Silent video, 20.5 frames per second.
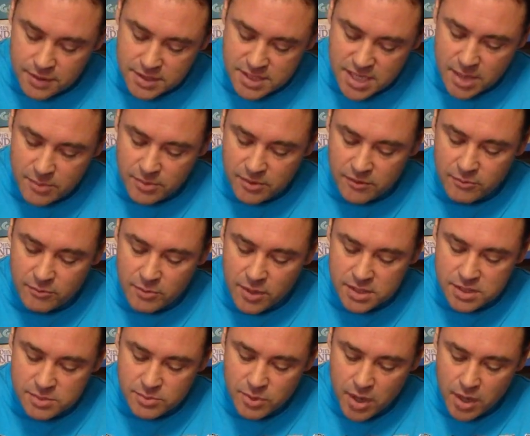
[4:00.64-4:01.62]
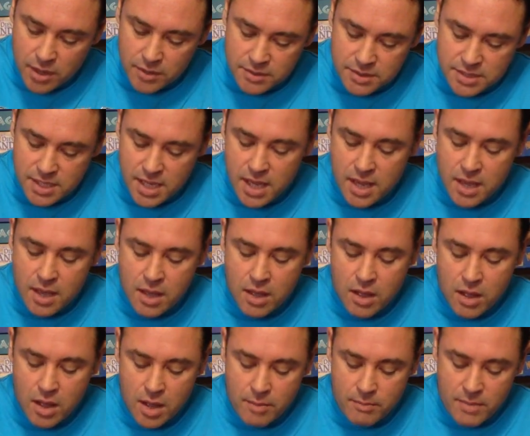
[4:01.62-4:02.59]
for example, if my spider is
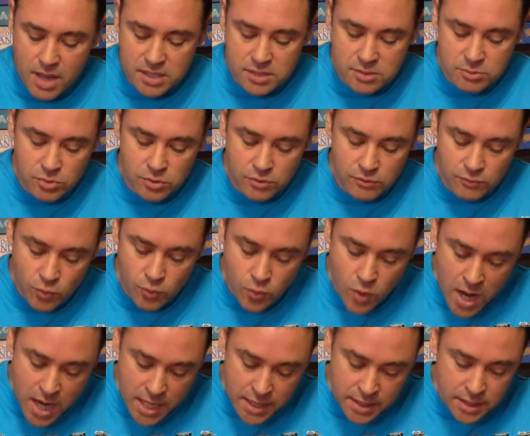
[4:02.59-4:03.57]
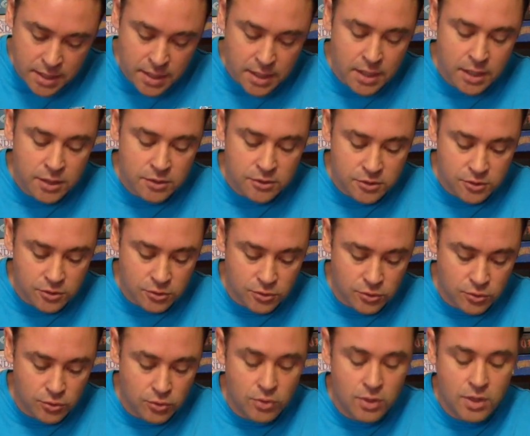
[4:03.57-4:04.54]
here, I must move 1,
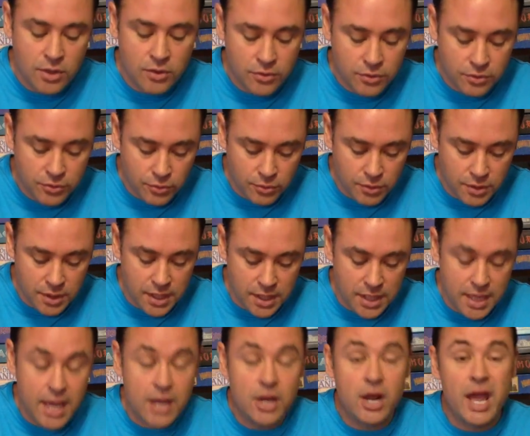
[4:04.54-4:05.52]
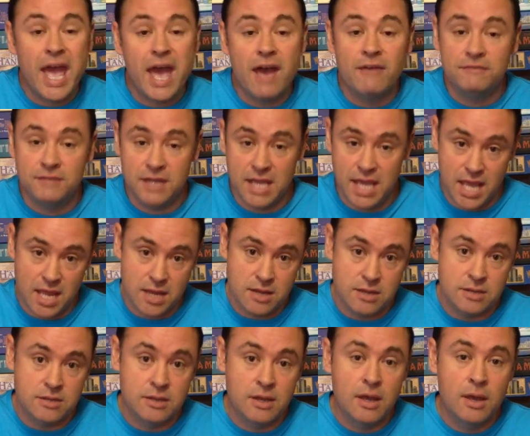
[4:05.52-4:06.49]
2, 3, and I have to
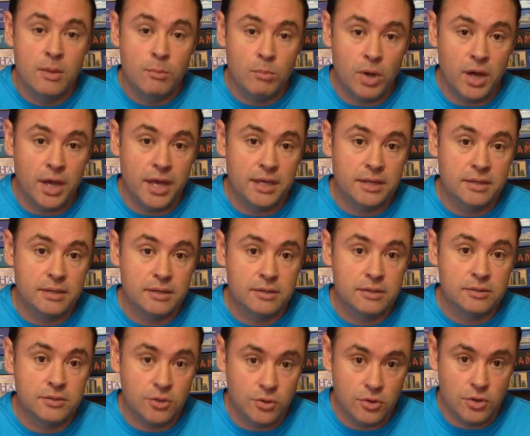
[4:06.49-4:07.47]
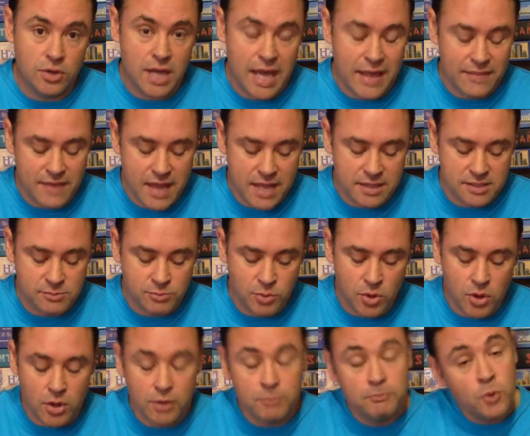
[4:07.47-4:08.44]
end my turn at that
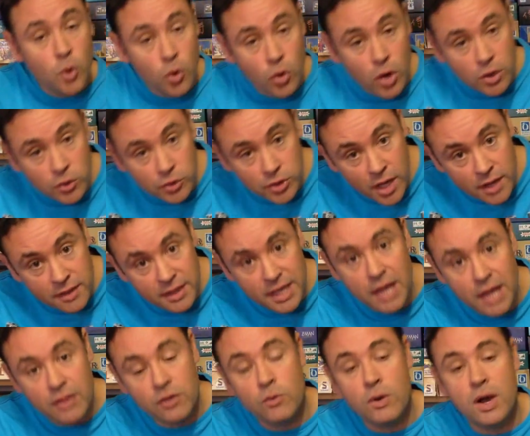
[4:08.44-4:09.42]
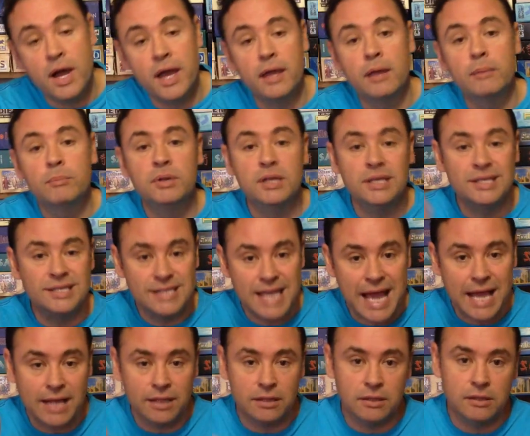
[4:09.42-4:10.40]
spot. Or I could go the other way, but
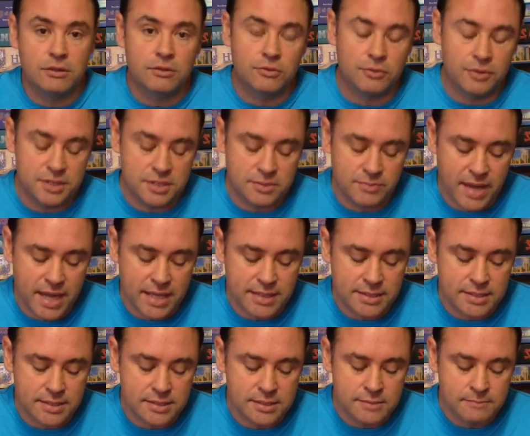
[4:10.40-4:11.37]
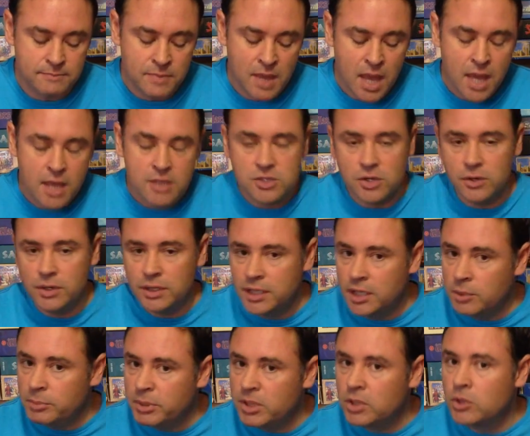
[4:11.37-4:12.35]
exactly 3 spaces. So you're a
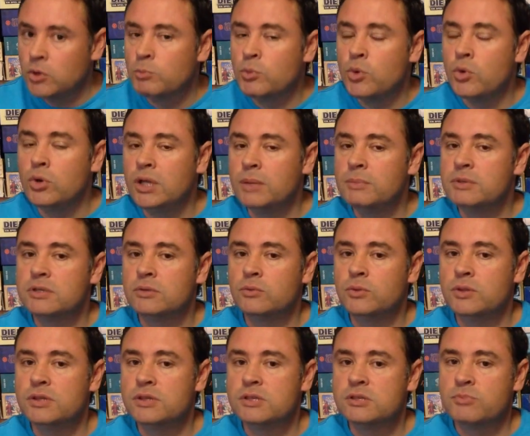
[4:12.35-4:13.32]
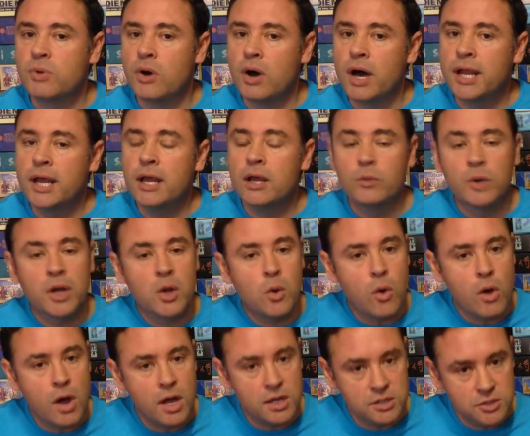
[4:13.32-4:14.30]
little bit more limited with the spider. It
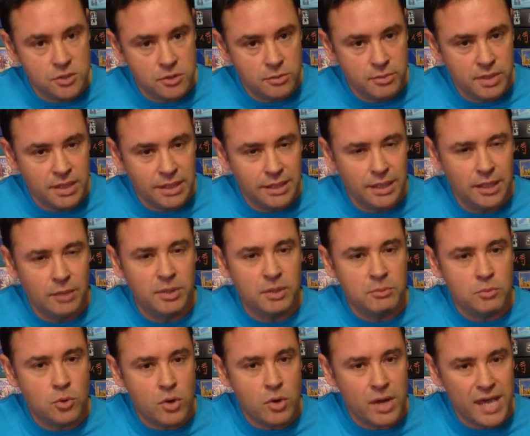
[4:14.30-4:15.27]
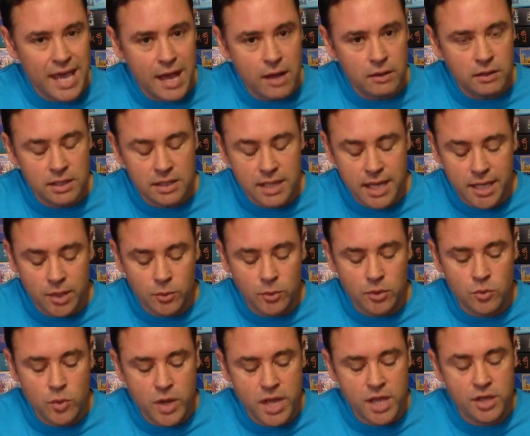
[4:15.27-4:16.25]
requires you to be a little bit more
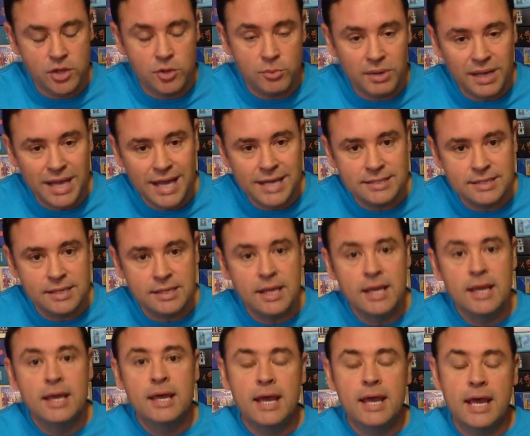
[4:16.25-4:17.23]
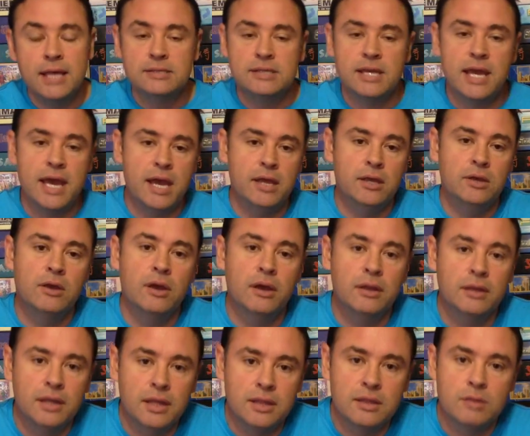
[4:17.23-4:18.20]
calculating with where you place it as to how you're
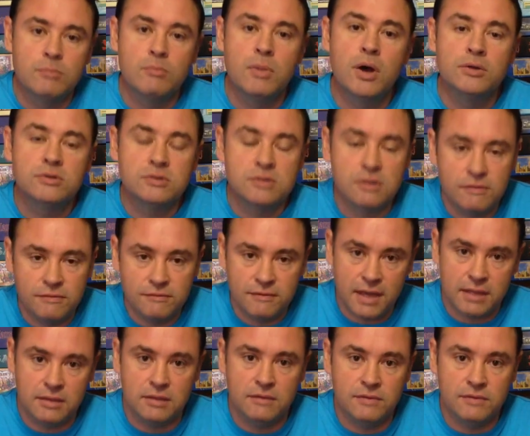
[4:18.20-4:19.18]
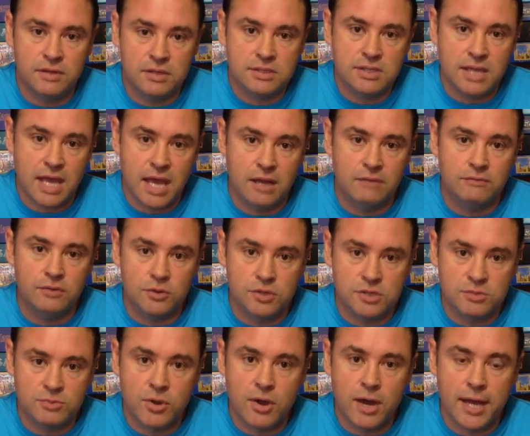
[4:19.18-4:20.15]
going to get the most effectiveness out of your
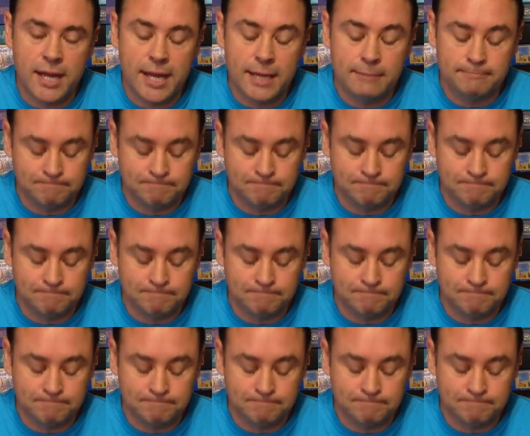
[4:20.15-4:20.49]
spider.